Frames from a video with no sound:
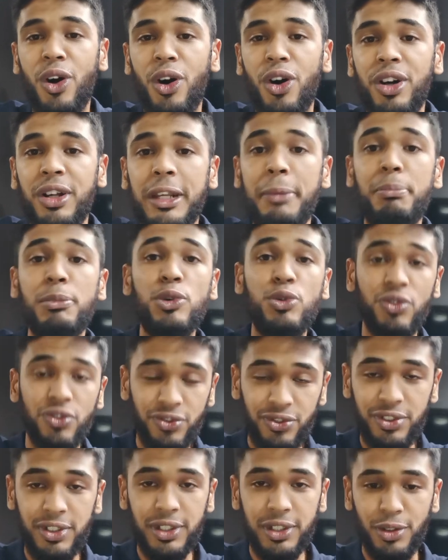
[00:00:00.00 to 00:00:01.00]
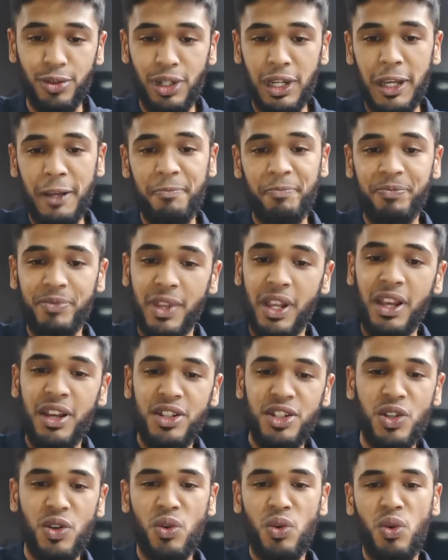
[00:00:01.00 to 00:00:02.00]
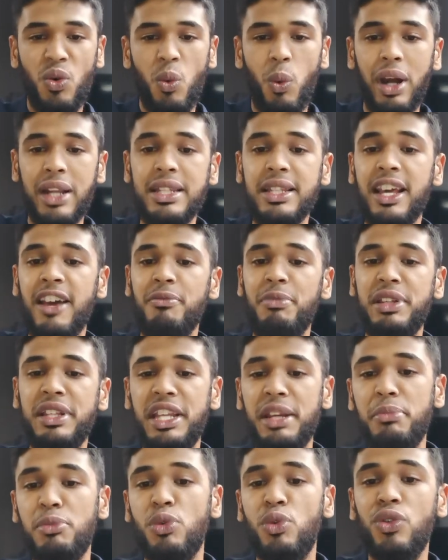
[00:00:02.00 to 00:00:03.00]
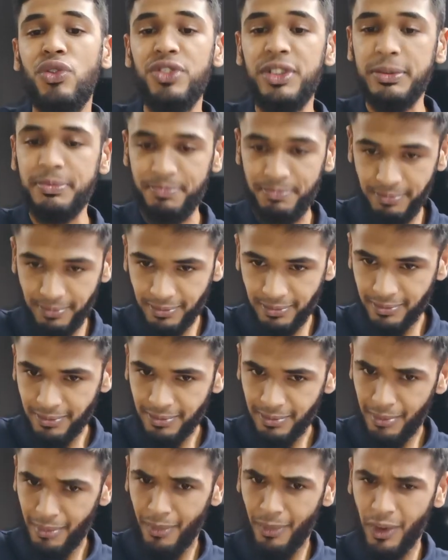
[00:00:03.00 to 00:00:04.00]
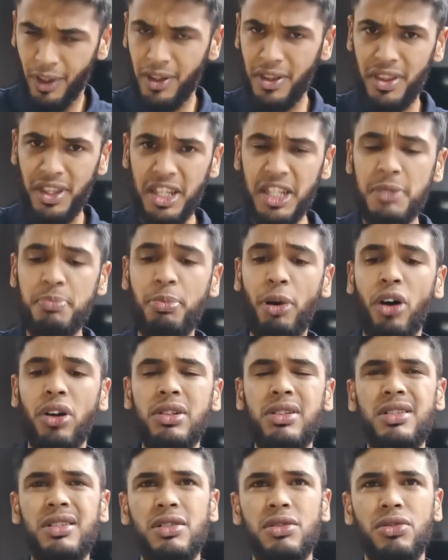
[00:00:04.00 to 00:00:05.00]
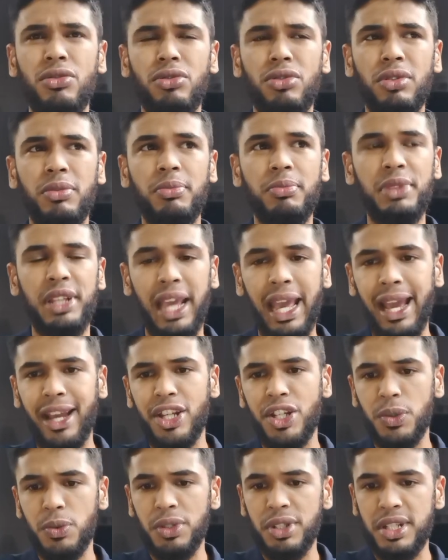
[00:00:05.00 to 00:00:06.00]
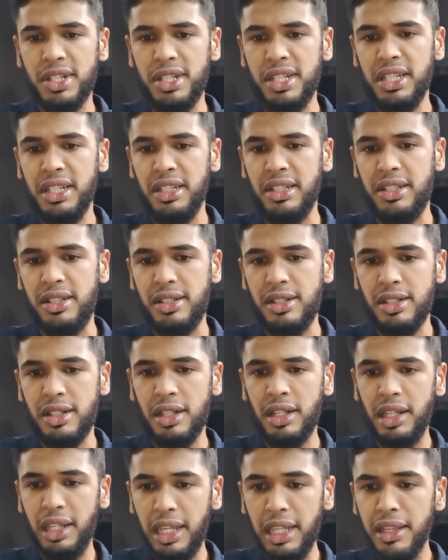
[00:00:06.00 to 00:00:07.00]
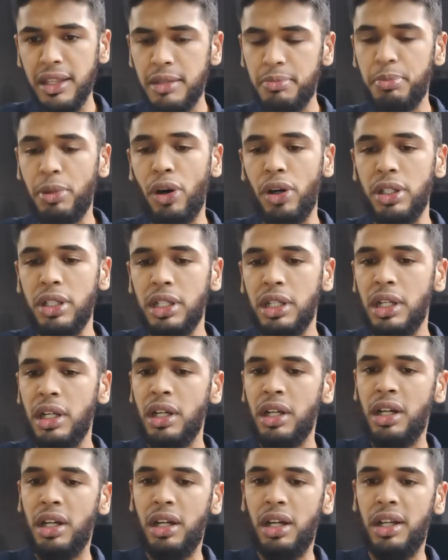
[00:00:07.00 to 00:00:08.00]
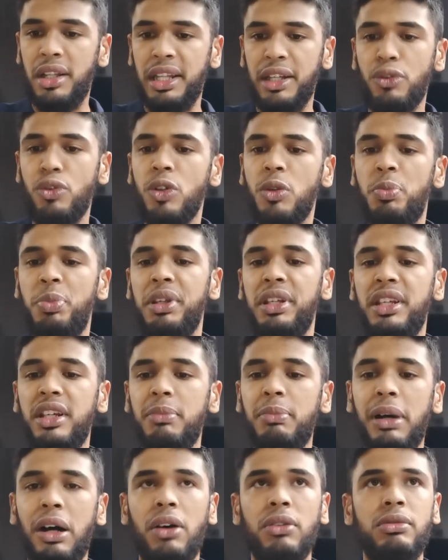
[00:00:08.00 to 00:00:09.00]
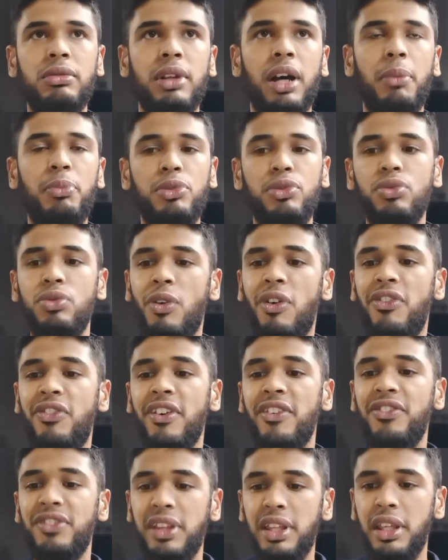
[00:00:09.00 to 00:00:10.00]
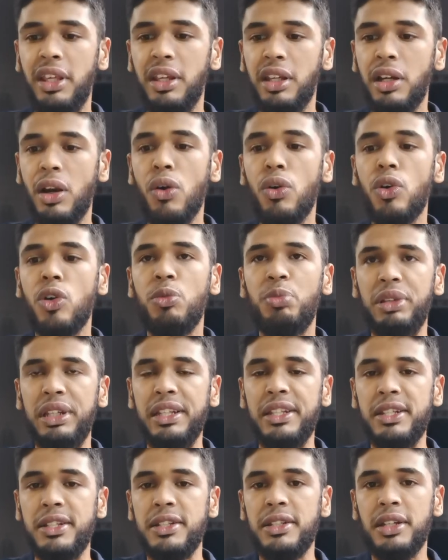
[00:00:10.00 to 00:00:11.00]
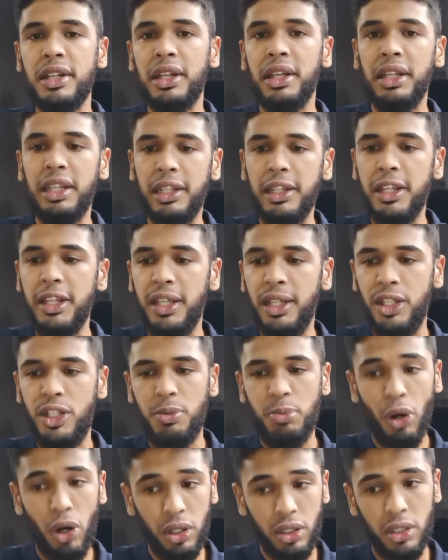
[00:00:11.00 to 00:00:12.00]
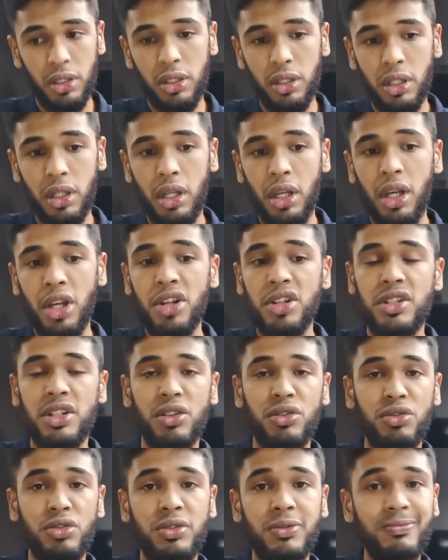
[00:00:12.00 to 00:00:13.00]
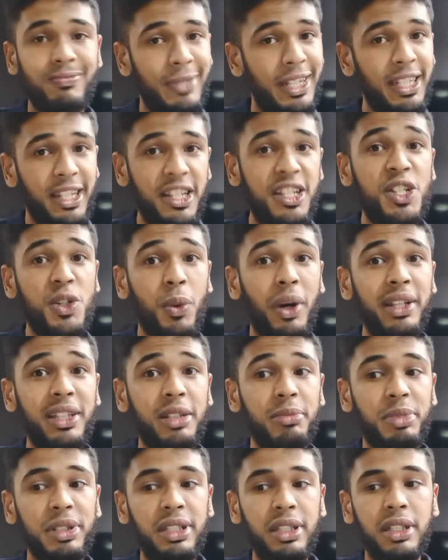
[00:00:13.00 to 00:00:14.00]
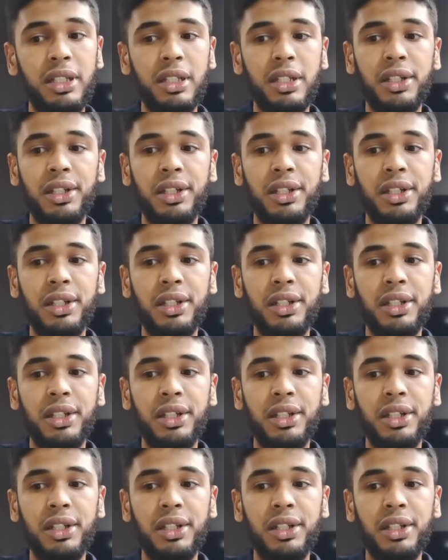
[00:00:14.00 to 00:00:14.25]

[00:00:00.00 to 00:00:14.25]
are removed. Okay, so once they have been removed, these pods, or the actual seeds in the pod, they could be about up to 50 cocoa beans in each pod. So that is quite a bit.